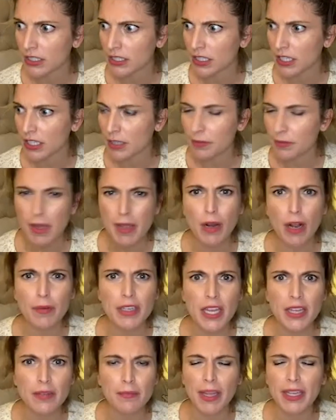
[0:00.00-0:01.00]
And my Broadway,
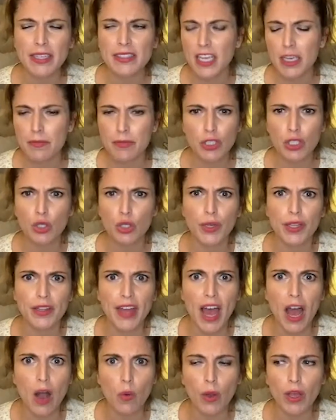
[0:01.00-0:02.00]
and my debut in
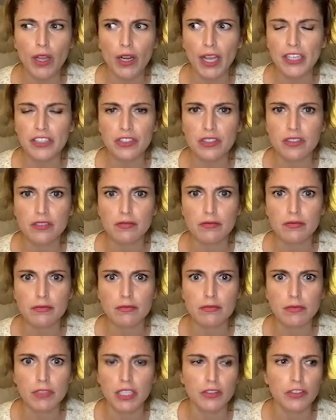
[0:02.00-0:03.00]
that one, I just
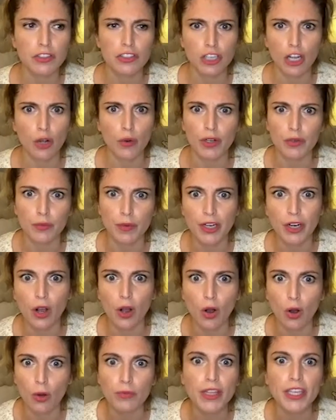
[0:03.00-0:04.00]
did the show and went
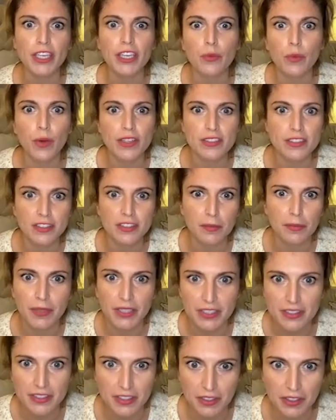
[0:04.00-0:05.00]
home. Like it wasn't a
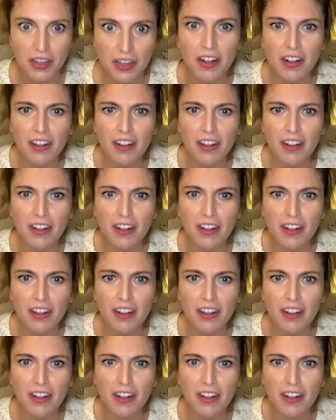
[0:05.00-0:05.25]
big deal.